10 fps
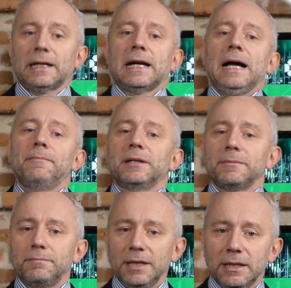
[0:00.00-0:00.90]

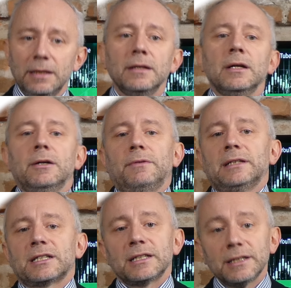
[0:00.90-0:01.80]
company B, with
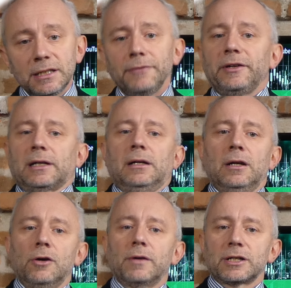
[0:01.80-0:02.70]
a significant
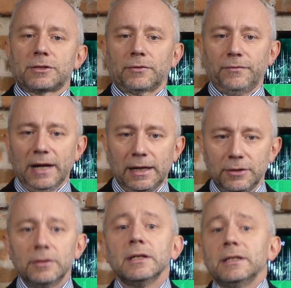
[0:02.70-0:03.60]
lower stock
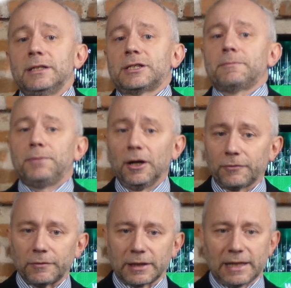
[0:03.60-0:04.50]
value, is
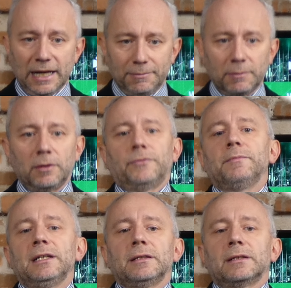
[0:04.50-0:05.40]
perfectly capable of
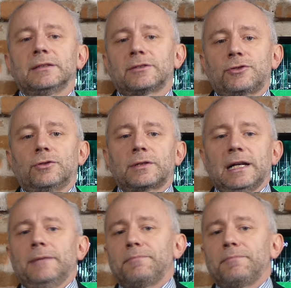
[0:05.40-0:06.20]
meeting its short-term